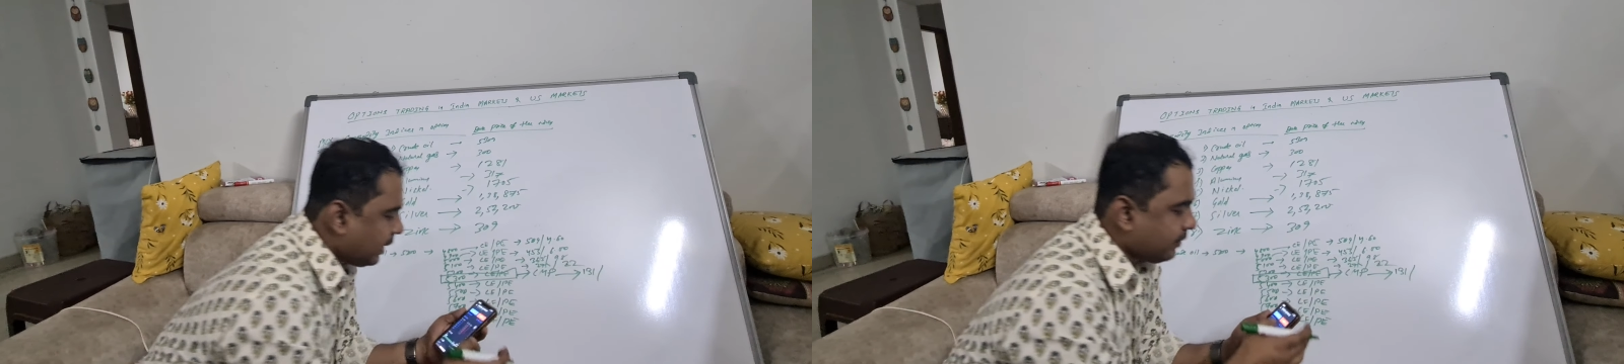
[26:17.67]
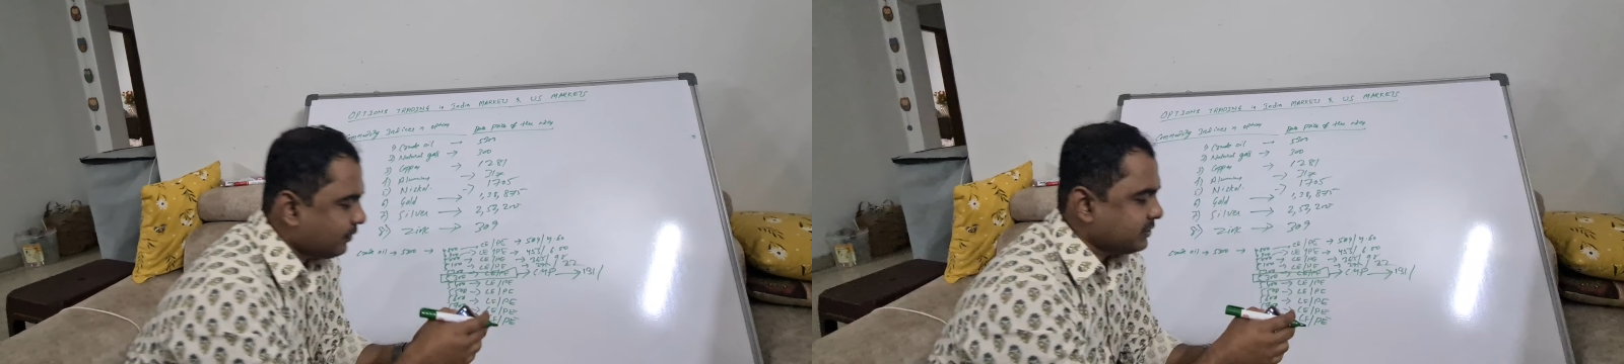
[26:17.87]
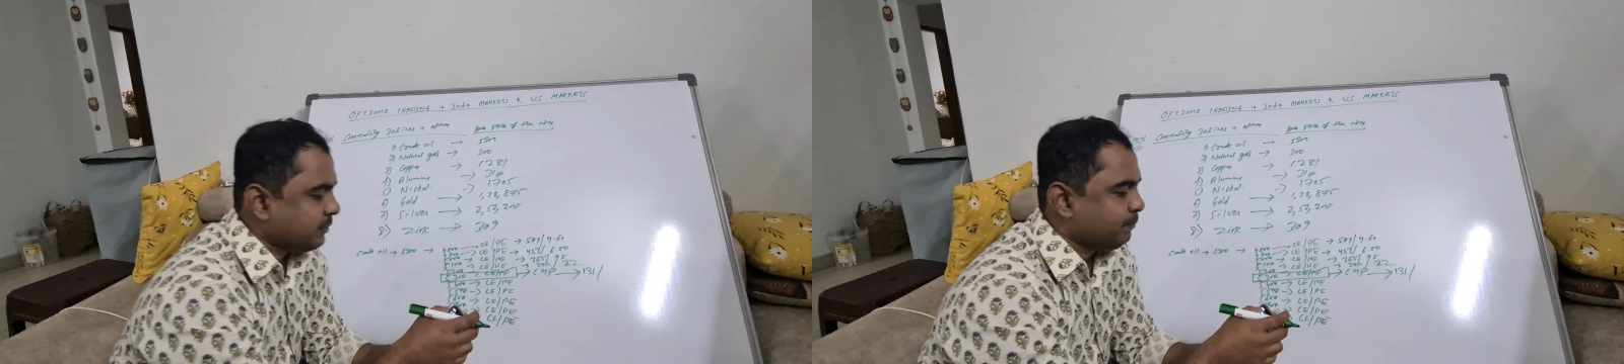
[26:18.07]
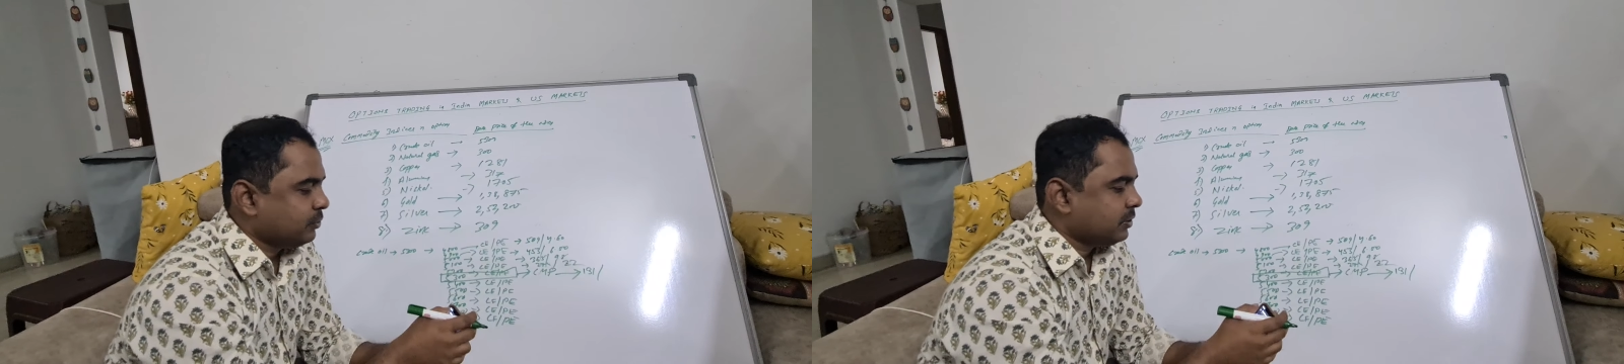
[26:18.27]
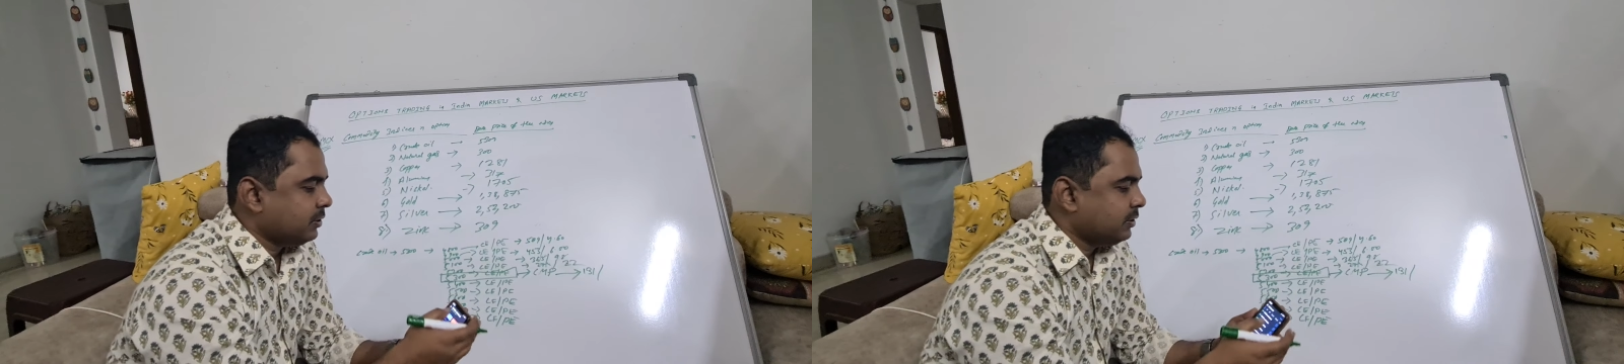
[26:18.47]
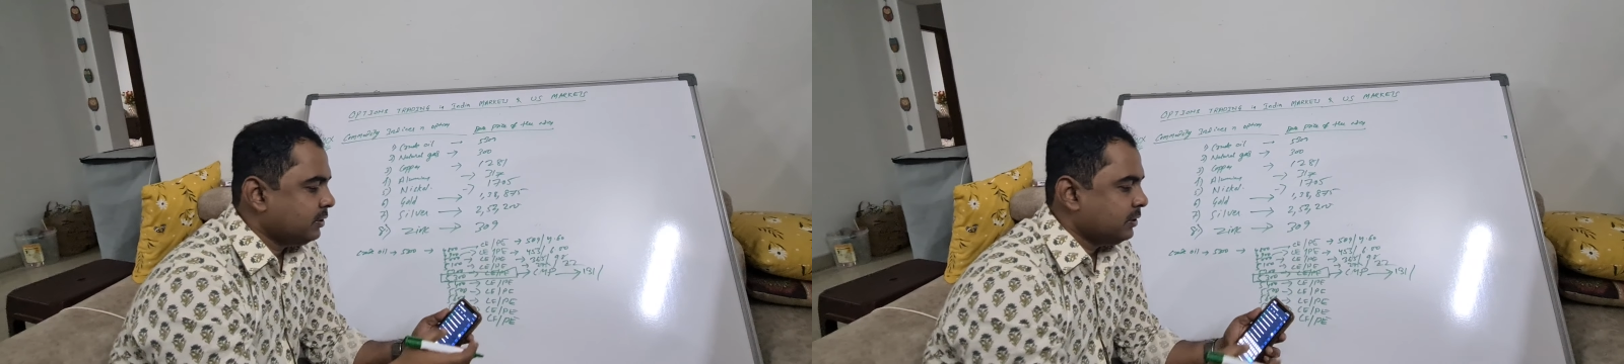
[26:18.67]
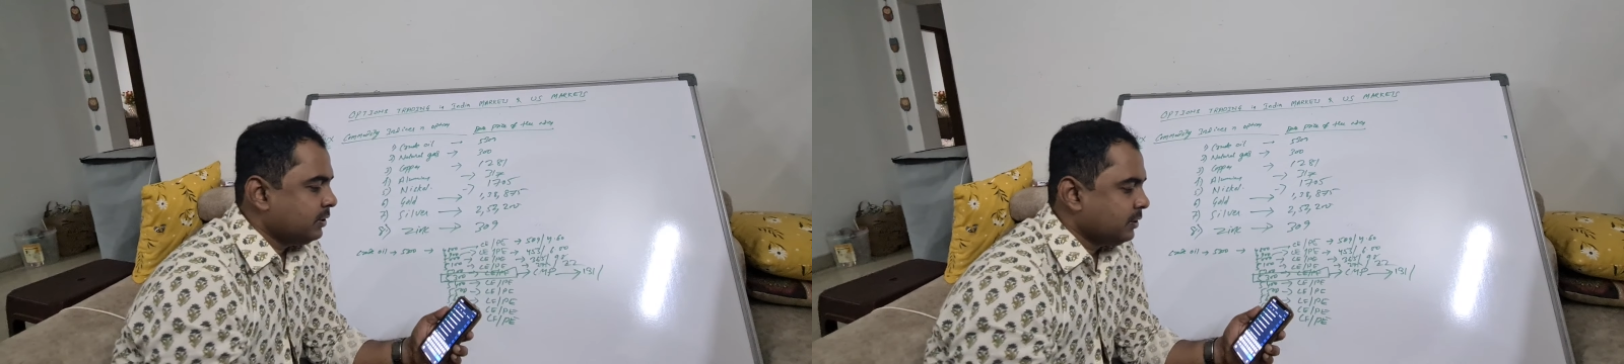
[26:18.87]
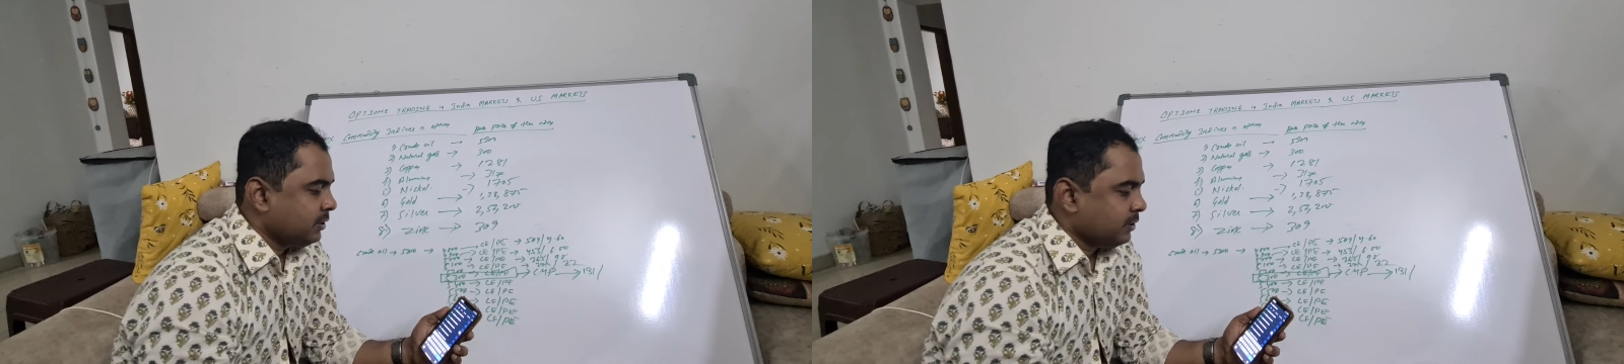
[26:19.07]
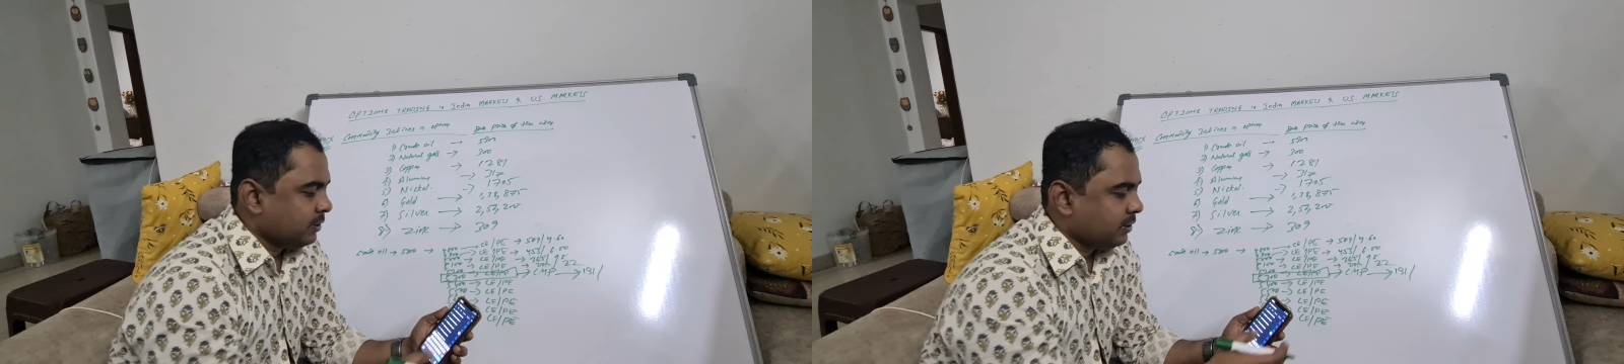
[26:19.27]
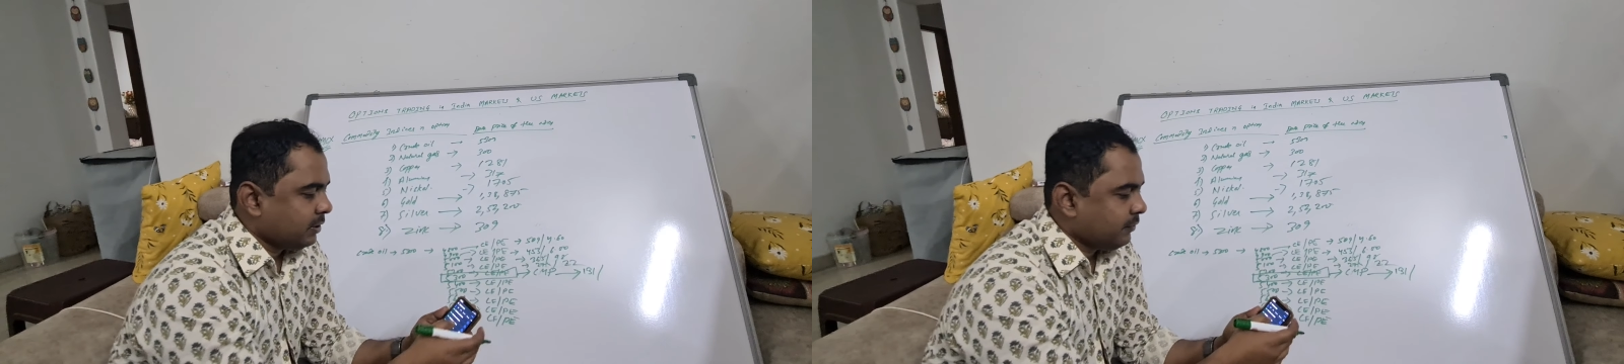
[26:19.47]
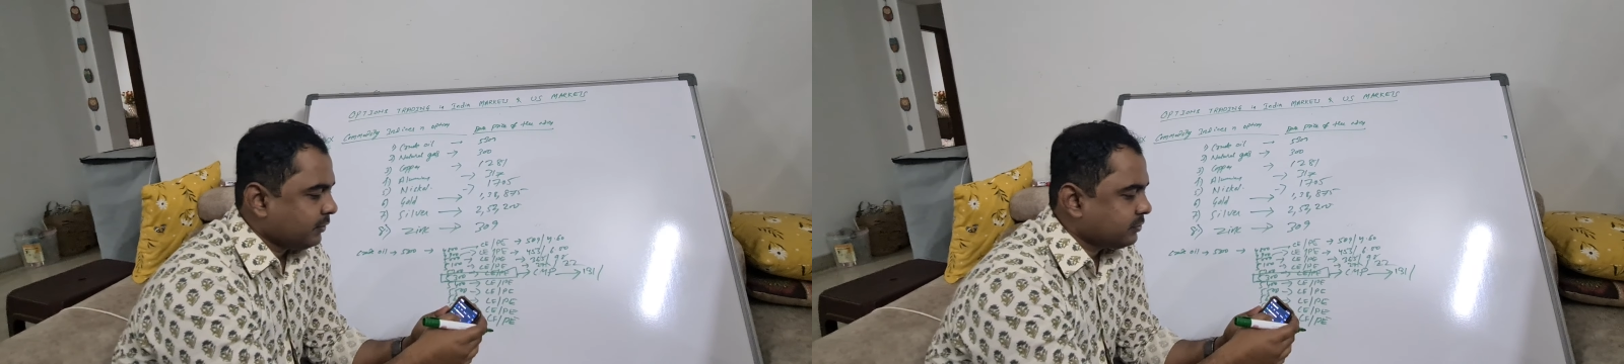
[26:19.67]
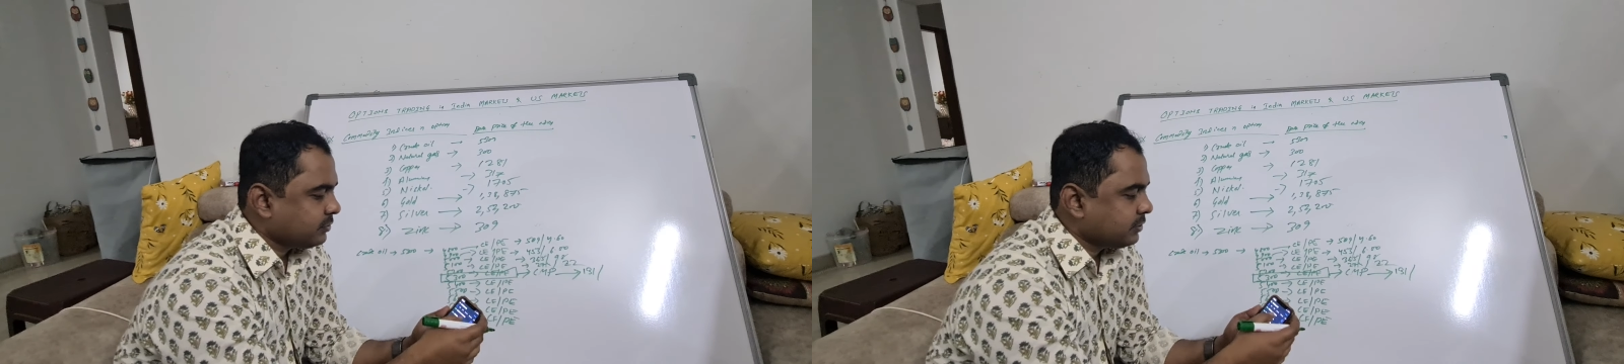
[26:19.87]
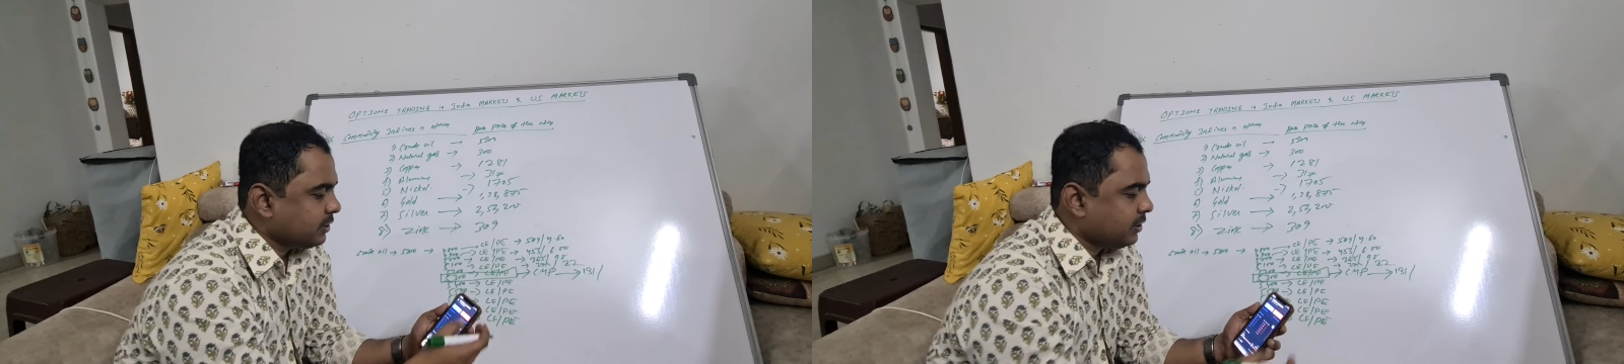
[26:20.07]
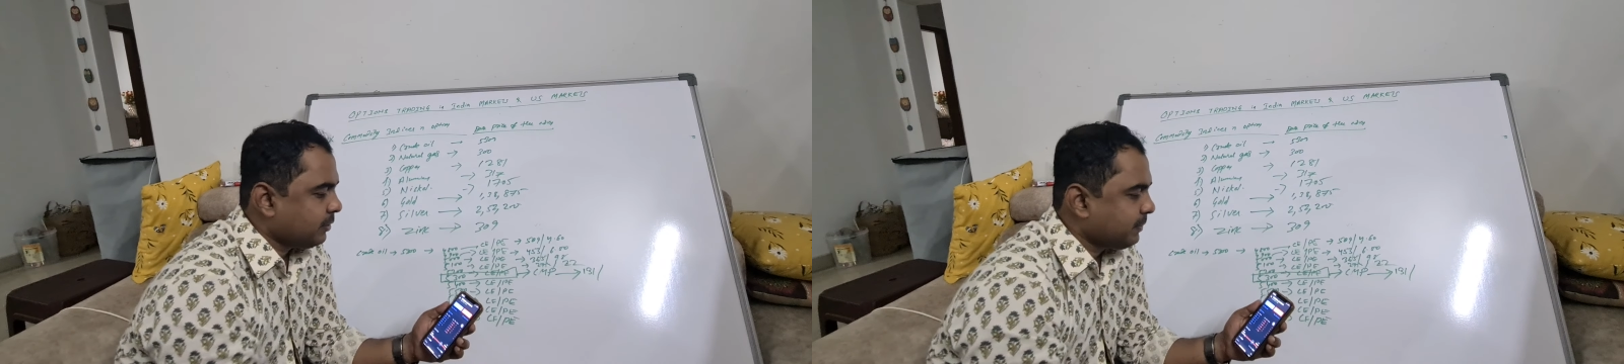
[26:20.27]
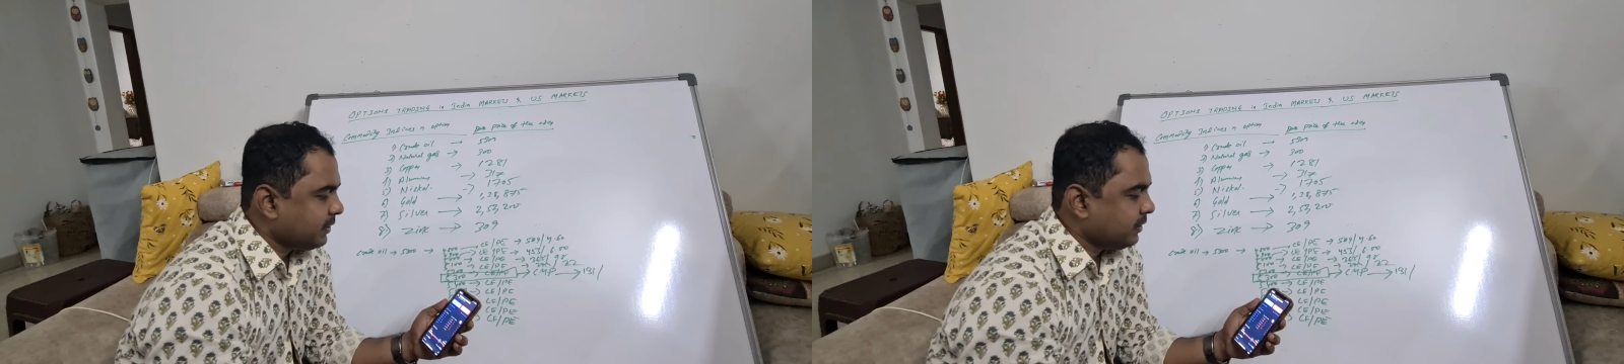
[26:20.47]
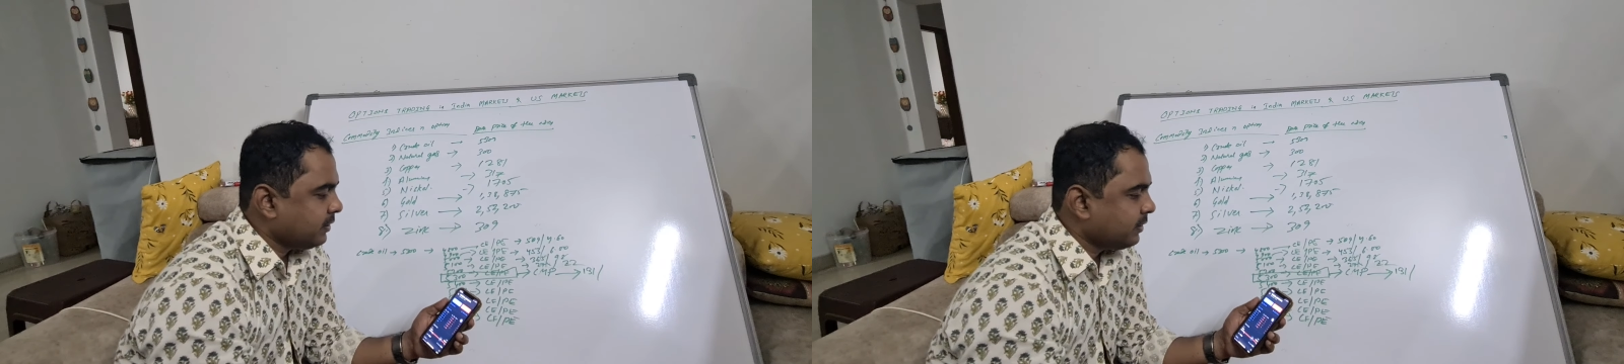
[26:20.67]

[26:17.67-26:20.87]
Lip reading: and what is the put? 5,300 P.